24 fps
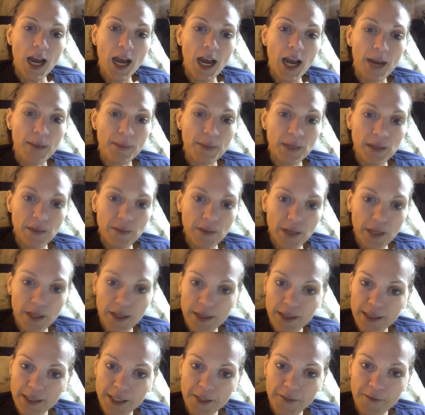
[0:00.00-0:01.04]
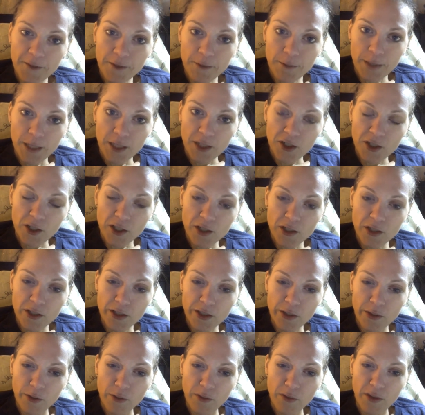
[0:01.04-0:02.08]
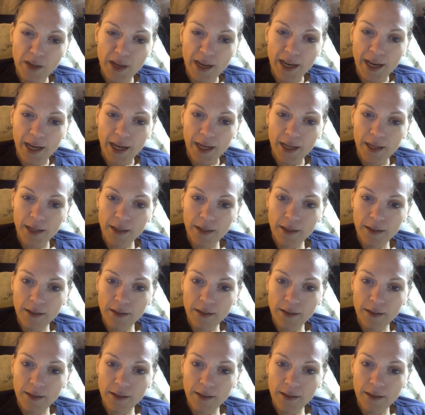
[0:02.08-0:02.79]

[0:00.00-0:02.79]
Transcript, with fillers: I'm giving this information so that